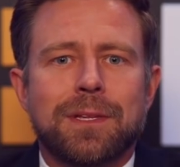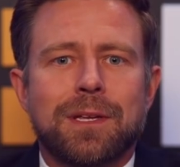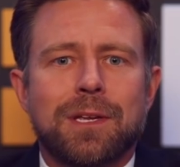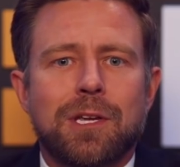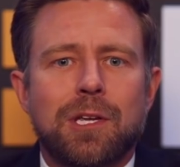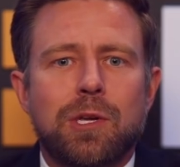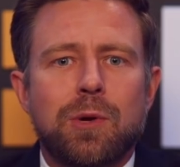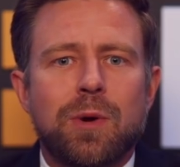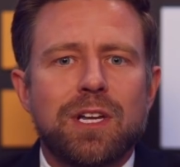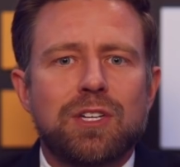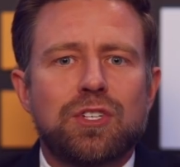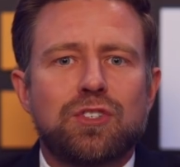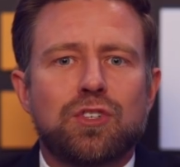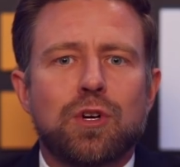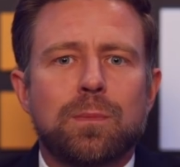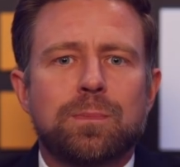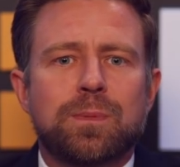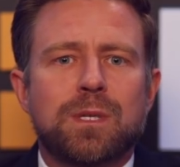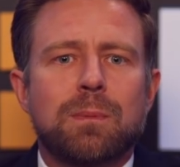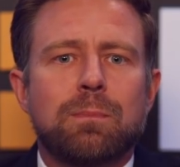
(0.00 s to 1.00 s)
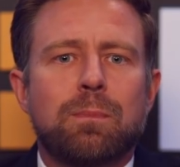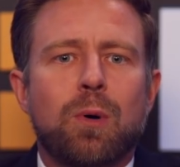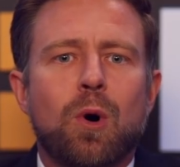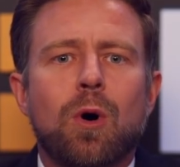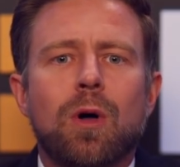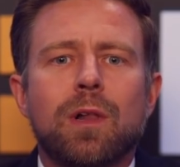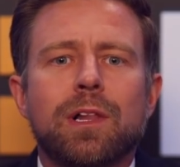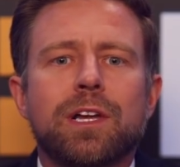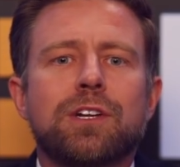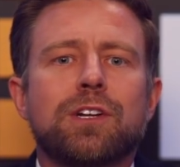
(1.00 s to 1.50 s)
U.S. troops in
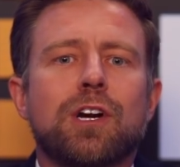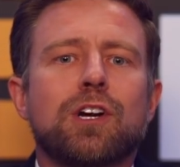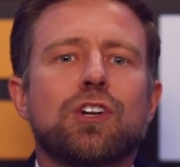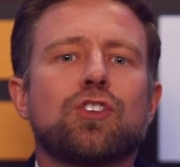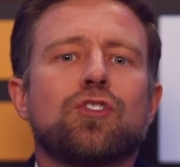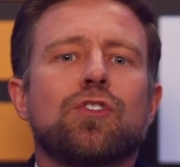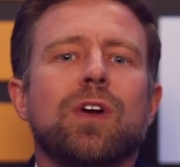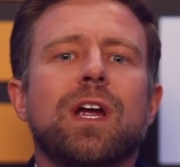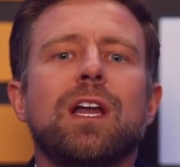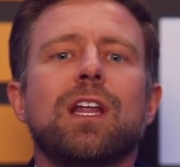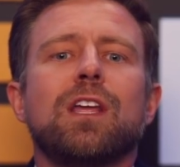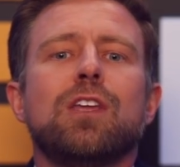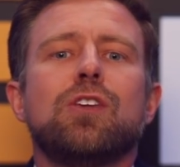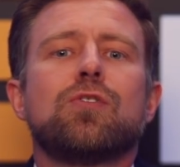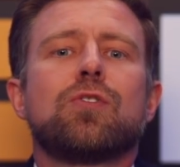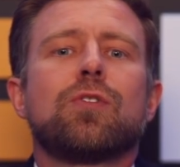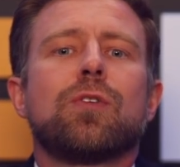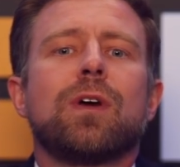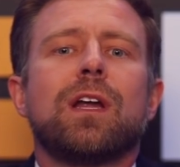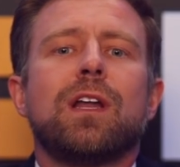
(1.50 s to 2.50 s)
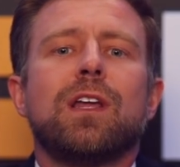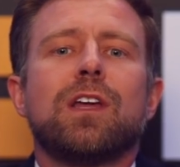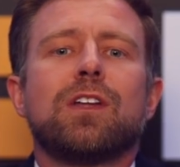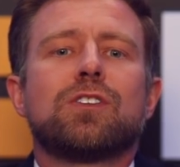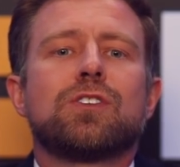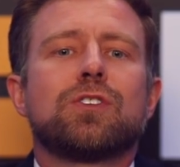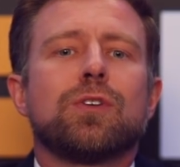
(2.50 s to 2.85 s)
Poland are training Ukrainian